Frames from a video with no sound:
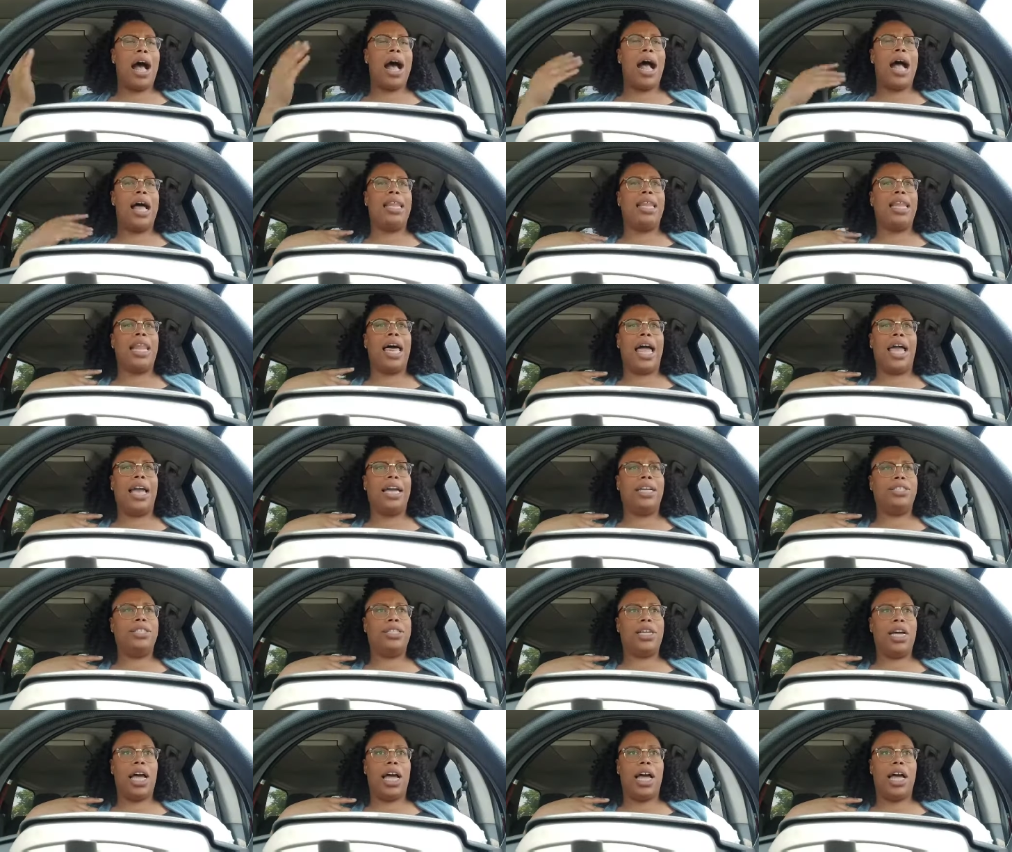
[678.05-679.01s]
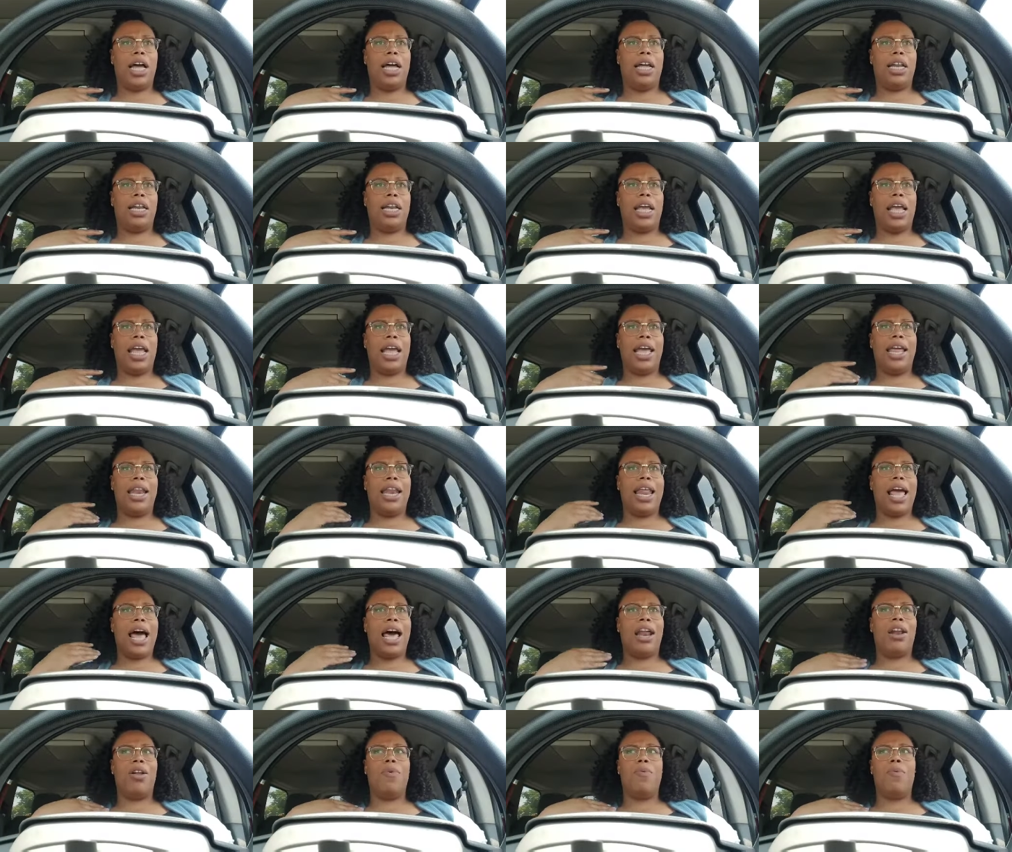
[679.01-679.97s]
I like John, and
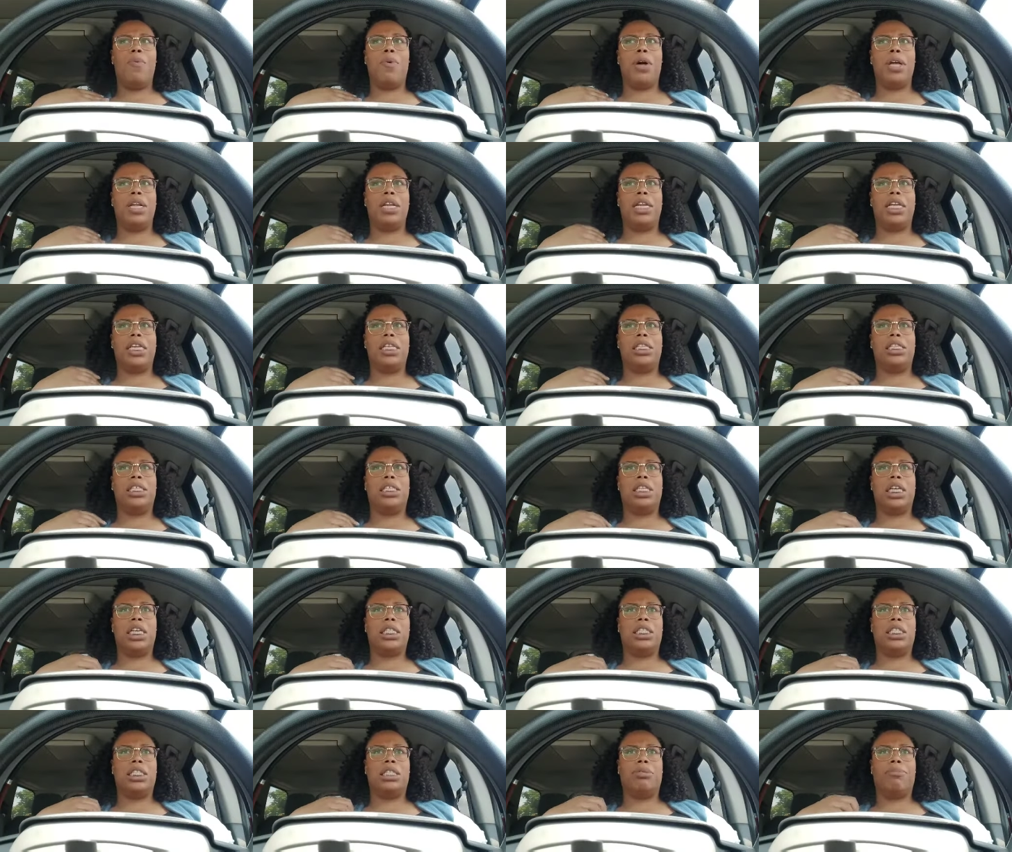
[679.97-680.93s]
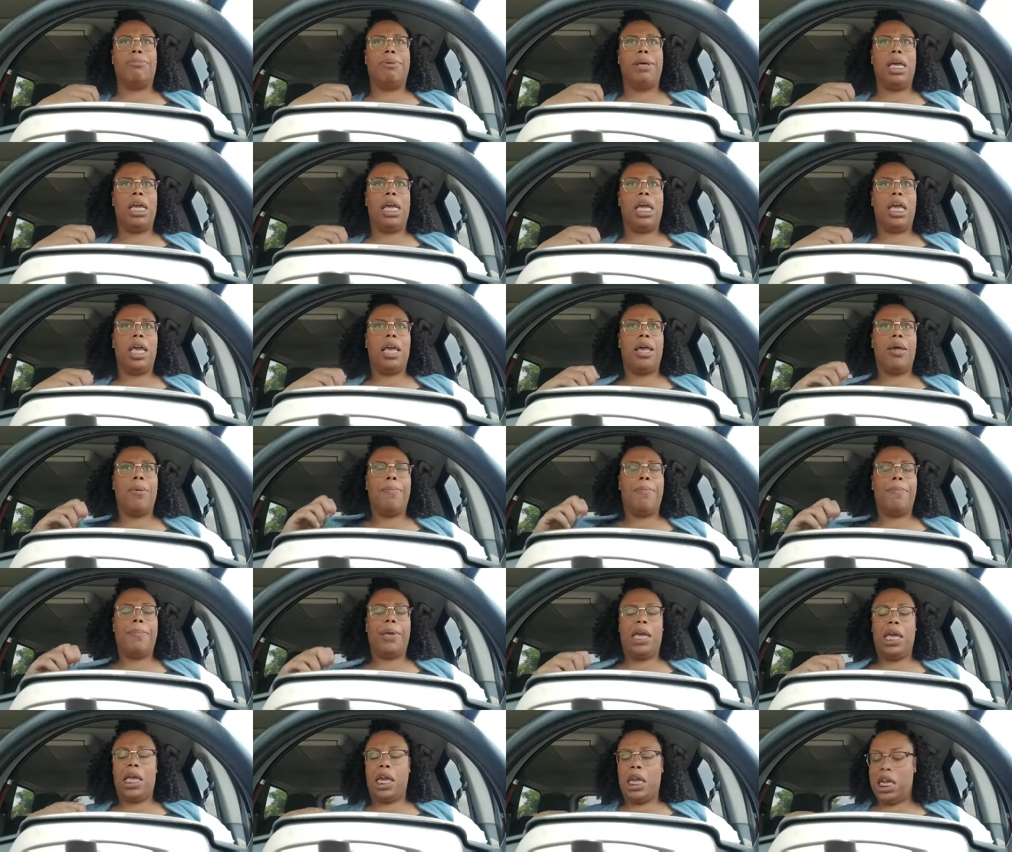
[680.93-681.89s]
I don't want this just to be
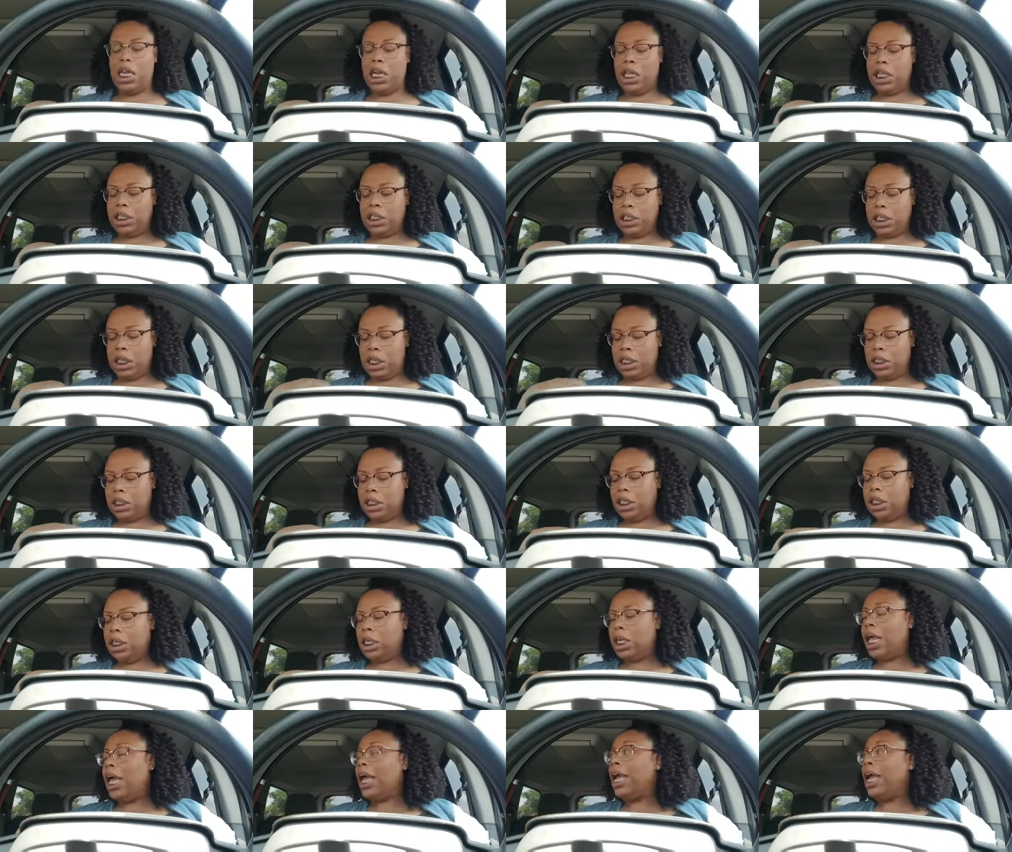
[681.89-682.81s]
him being in this season.